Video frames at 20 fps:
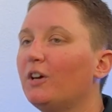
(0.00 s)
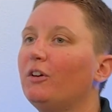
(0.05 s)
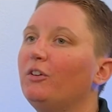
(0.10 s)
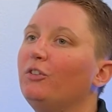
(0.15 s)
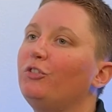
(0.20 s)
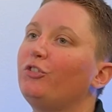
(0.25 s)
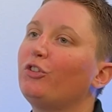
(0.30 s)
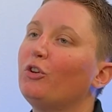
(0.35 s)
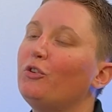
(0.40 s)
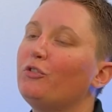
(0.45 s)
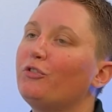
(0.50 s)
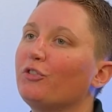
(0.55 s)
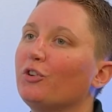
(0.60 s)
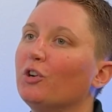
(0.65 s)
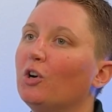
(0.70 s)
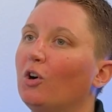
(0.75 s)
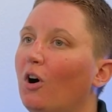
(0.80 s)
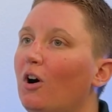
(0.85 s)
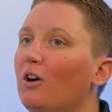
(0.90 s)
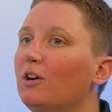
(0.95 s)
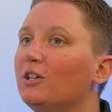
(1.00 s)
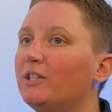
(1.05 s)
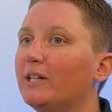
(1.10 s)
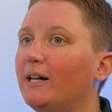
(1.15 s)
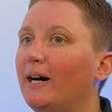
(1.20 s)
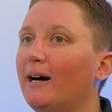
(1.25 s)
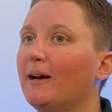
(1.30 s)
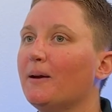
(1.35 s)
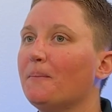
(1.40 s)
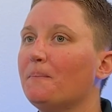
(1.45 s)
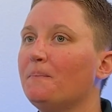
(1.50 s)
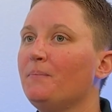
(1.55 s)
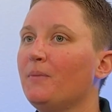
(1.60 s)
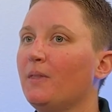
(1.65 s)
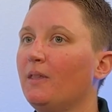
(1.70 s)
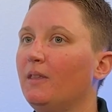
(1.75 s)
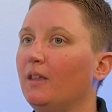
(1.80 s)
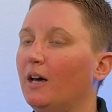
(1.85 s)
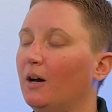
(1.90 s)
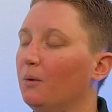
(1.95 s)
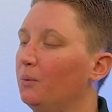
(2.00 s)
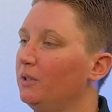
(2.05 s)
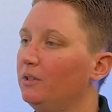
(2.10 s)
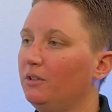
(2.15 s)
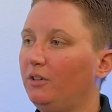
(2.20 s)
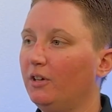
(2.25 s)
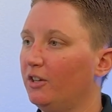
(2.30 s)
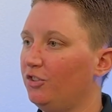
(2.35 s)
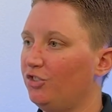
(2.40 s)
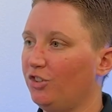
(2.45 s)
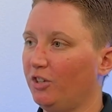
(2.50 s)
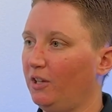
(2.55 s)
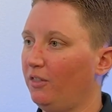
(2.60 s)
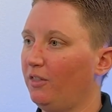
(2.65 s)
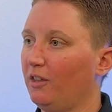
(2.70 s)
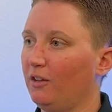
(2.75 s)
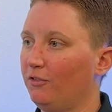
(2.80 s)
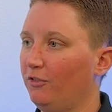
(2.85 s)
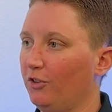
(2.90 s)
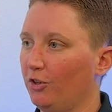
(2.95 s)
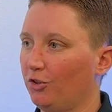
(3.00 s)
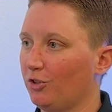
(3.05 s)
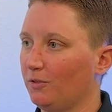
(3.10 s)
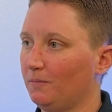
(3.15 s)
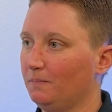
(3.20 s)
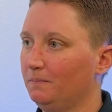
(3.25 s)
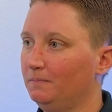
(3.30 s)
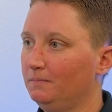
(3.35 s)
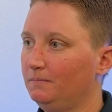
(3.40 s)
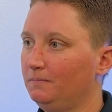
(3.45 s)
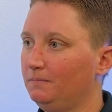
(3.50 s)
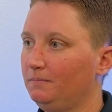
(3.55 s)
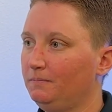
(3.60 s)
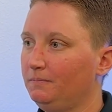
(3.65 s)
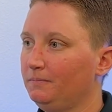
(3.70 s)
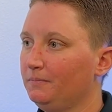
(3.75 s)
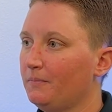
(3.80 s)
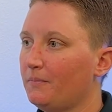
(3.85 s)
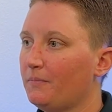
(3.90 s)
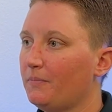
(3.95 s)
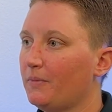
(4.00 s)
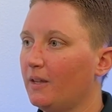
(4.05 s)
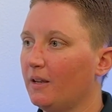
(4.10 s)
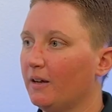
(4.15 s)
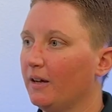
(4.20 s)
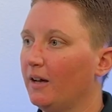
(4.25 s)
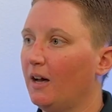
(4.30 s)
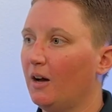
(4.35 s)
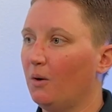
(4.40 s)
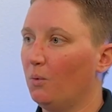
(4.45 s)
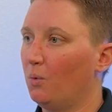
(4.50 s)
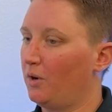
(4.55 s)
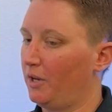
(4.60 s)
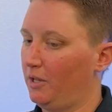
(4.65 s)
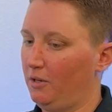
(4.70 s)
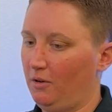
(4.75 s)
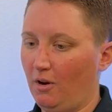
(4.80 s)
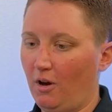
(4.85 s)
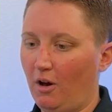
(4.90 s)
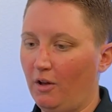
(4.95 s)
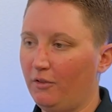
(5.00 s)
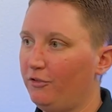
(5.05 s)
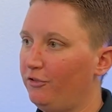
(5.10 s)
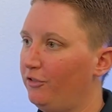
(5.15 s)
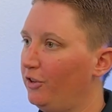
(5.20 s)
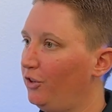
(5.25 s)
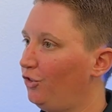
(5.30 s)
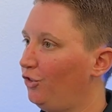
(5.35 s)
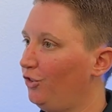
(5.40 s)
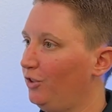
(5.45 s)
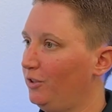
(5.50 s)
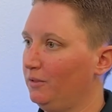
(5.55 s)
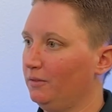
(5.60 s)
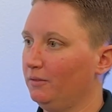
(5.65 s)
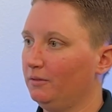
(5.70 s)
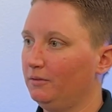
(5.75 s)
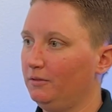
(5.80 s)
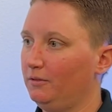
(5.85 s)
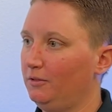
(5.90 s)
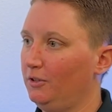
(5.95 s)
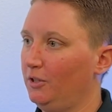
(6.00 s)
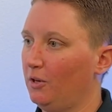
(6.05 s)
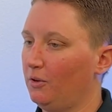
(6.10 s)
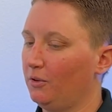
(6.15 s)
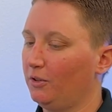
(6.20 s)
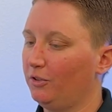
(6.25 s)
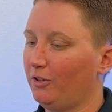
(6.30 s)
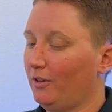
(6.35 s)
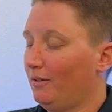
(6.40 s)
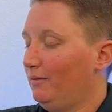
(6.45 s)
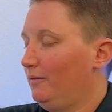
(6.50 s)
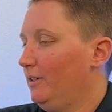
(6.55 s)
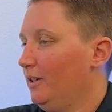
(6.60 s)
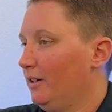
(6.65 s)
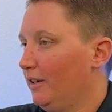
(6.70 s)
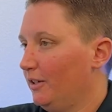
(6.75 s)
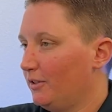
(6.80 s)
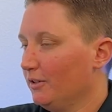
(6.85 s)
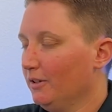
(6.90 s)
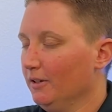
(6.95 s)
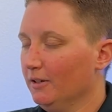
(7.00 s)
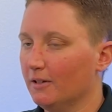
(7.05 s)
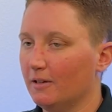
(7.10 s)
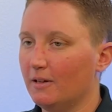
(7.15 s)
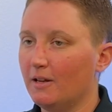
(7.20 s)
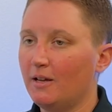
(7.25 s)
So for a long time, I wouldn't touch anything fiction. I wanted nonfiction, because I like to learn.